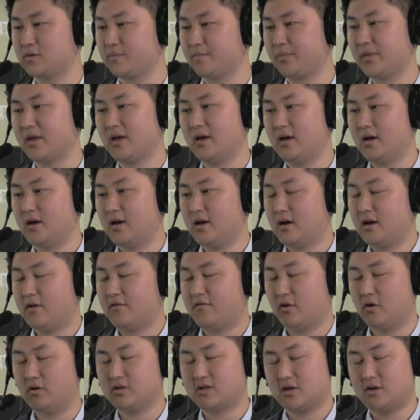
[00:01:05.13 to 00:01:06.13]
Yeah
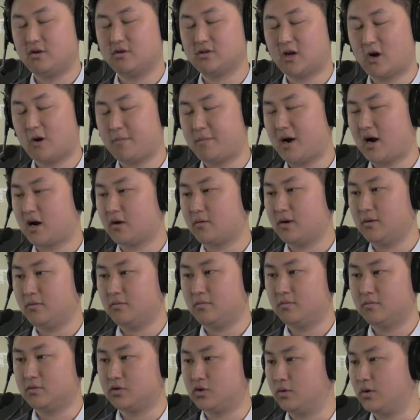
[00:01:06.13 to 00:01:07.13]
phones that use our battery
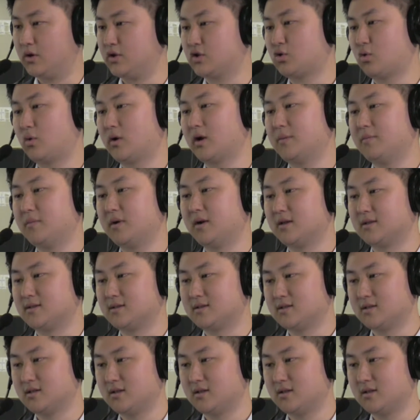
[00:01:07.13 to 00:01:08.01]
do it in 20 minutes.